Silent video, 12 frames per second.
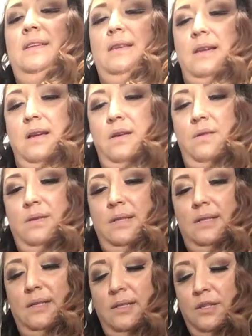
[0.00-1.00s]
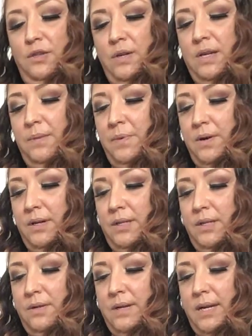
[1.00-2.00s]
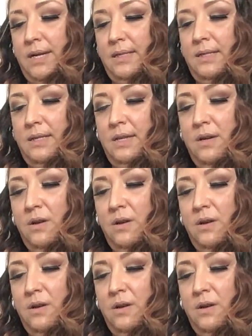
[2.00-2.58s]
Now, this is the tricky part too, guys.